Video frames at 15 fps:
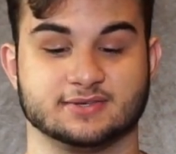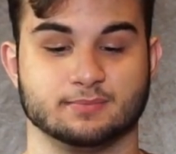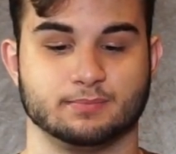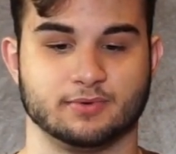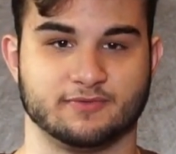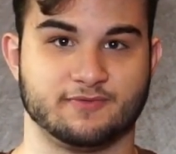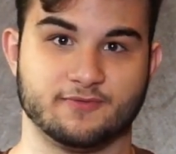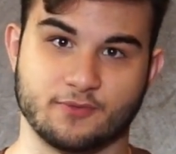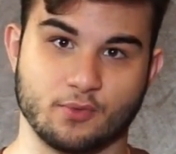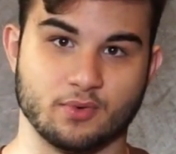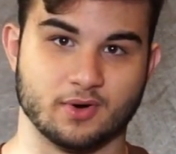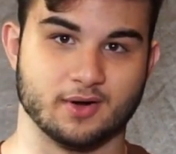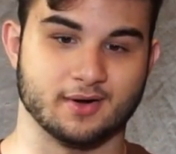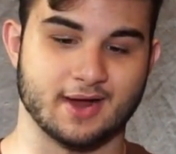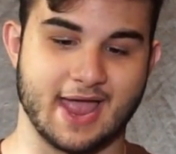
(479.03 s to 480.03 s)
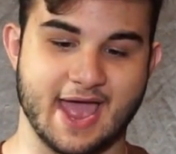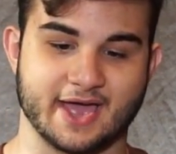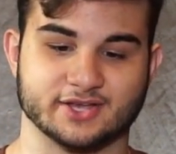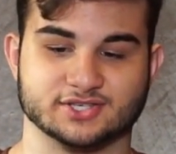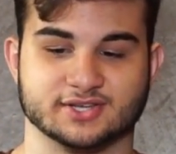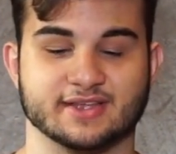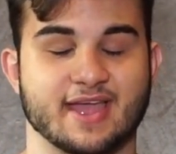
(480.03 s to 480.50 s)
before
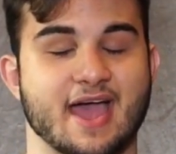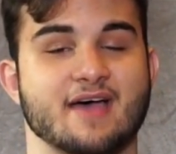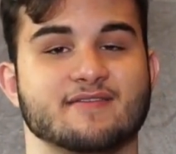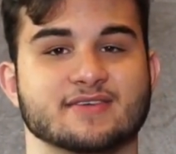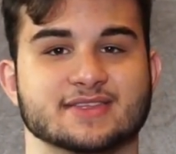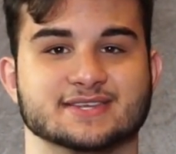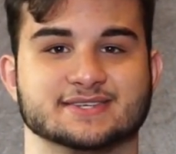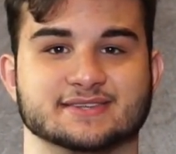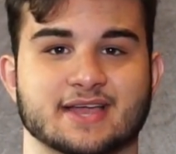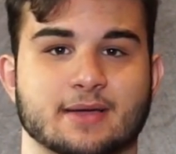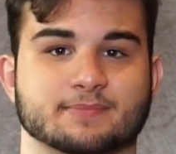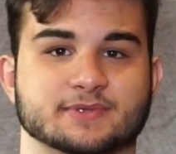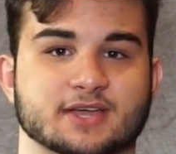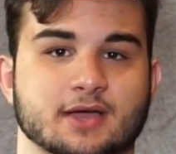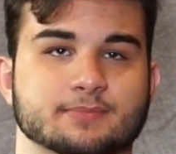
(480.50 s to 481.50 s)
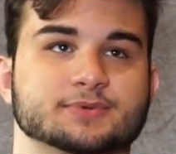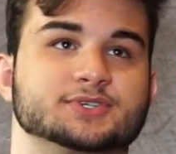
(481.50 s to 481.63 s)
actually having this laptop.